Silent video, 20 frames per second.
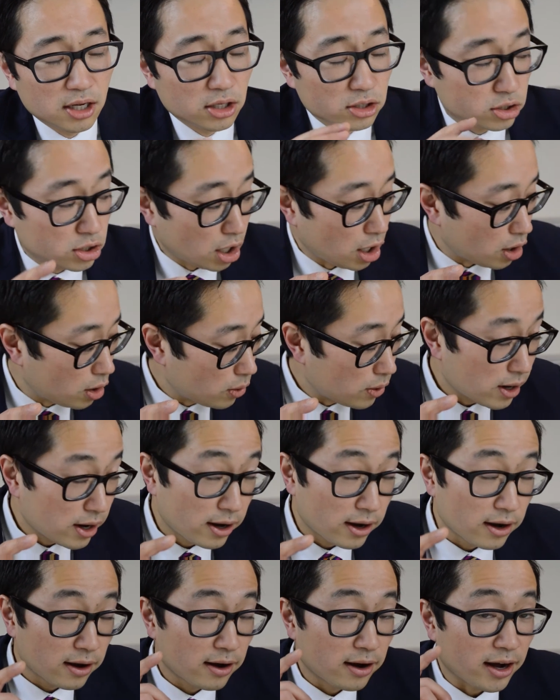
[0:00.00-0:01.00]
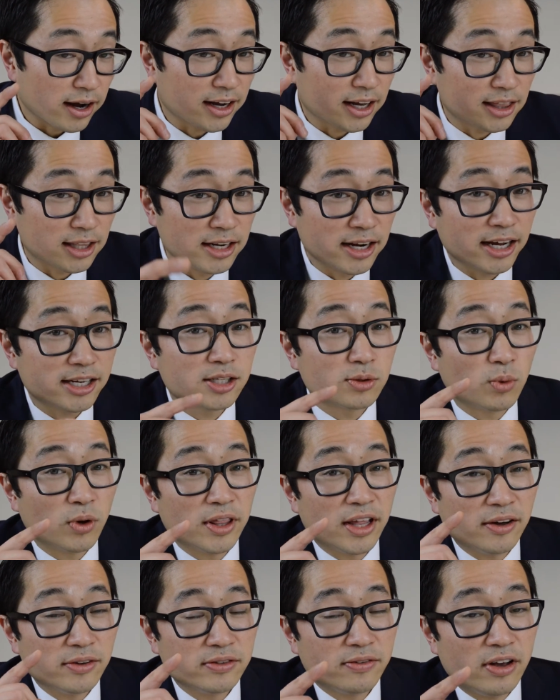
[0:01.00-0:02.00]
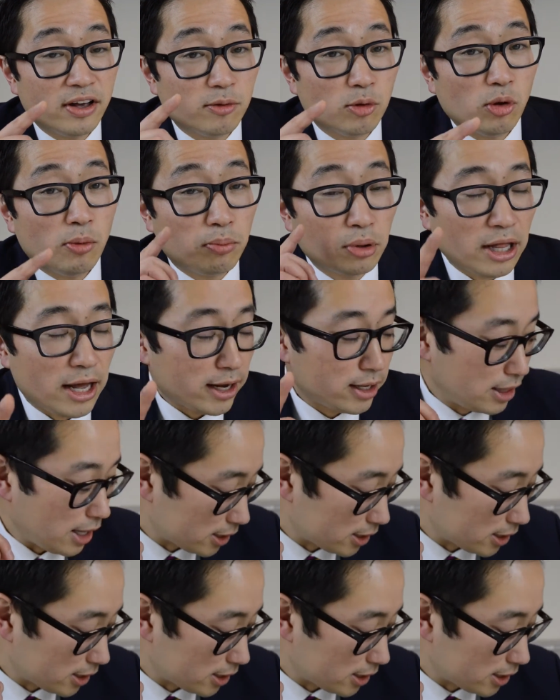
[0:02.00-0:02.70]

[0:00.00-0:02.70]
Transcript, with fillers: So I got the next one that was available in black.